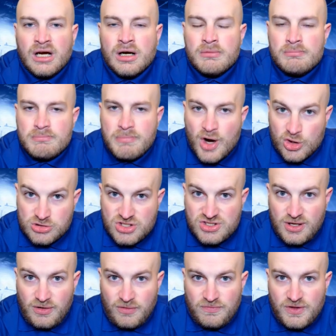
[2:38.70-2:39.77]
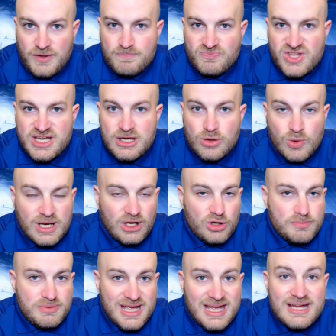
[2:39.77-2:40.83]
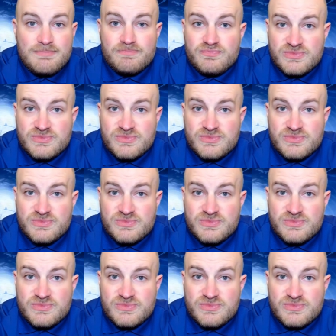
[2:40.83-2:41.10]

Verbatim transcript: parts of the Guadalupe